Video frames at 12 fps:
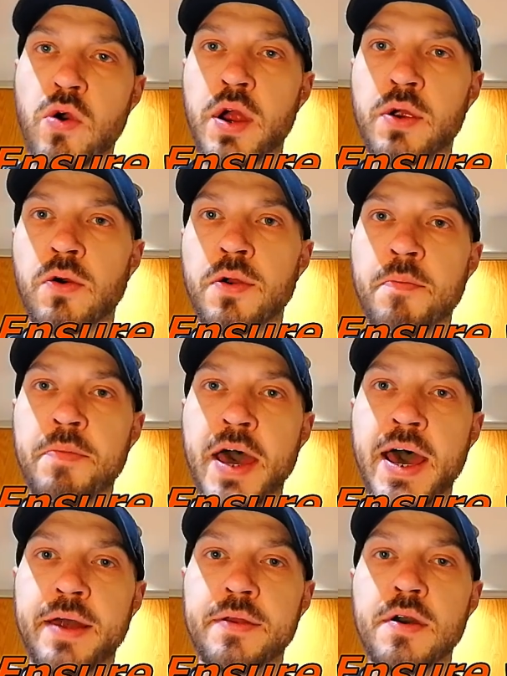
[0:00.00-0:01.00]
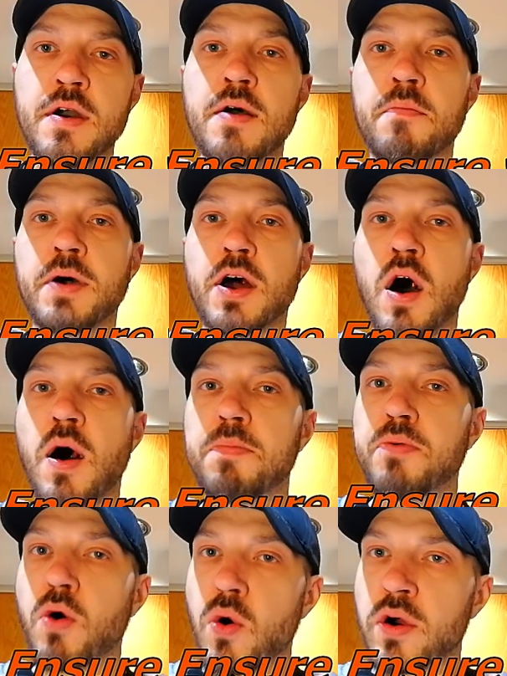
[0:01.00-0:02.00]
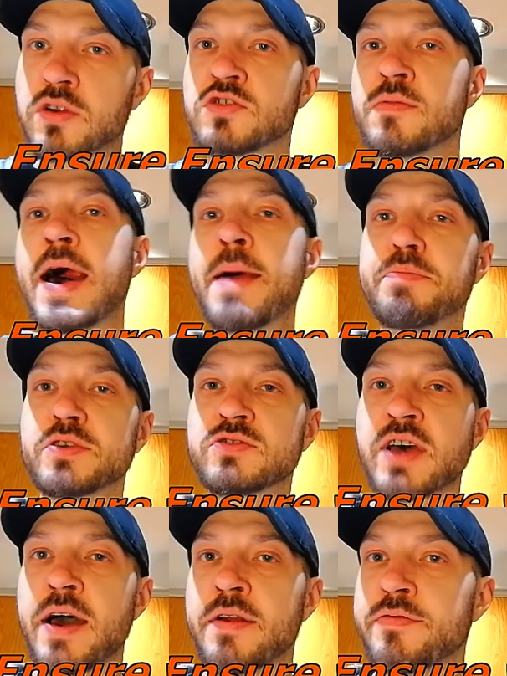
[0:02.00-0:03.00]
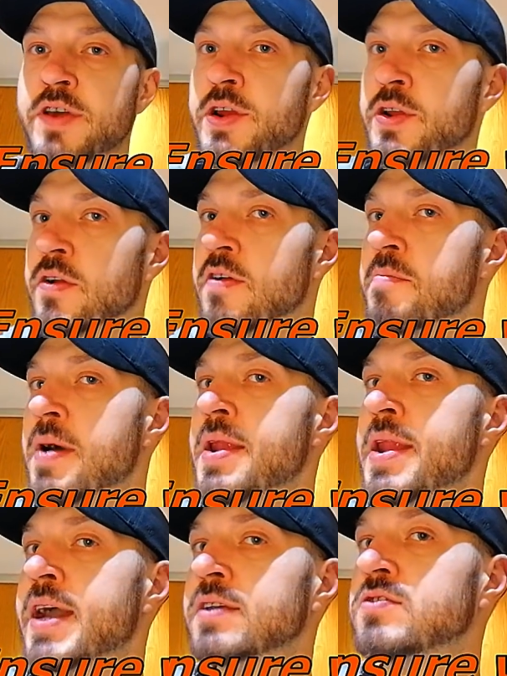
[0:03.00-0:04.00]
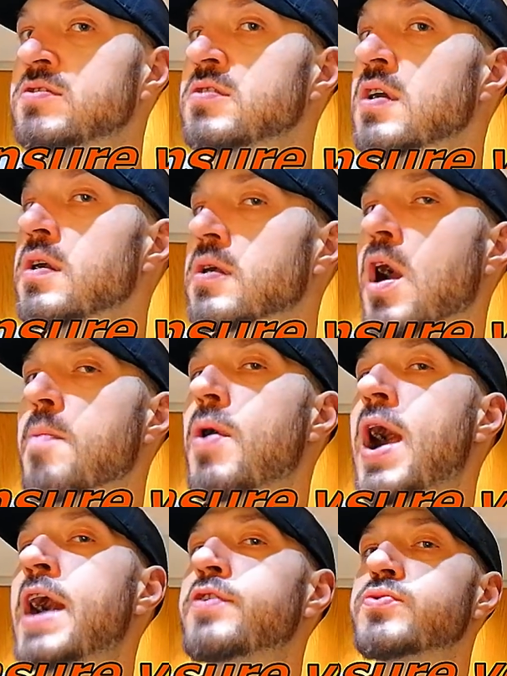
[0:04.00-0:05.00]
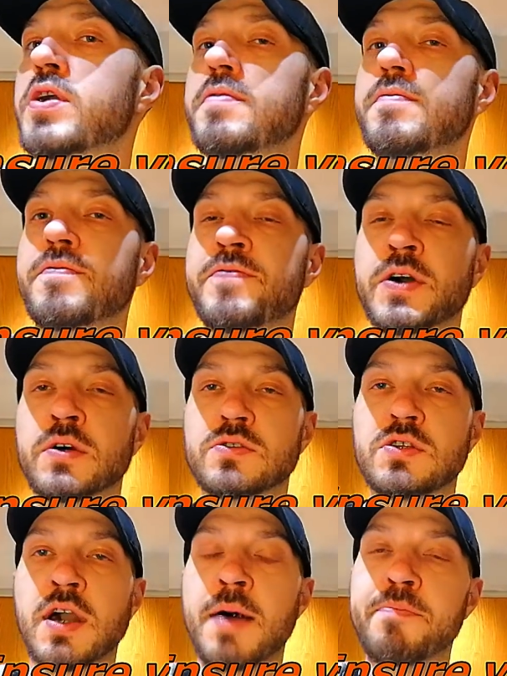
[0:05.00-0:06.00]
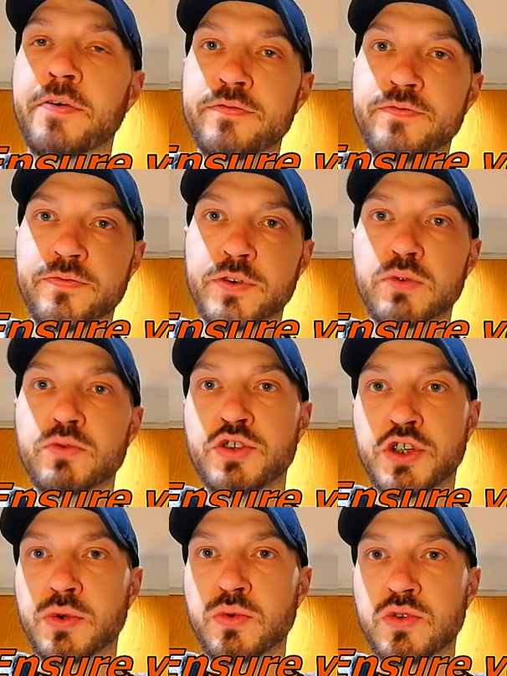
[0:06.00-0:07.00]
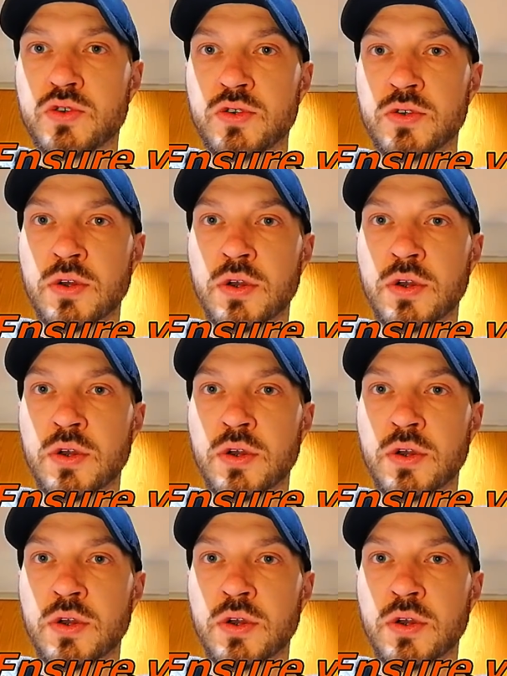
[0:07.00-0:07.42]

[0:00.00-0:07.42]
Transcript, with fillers: I go to bed. But I'll pour some apple cider vinegar in my nice carbohydrate filled cup of fruit juice.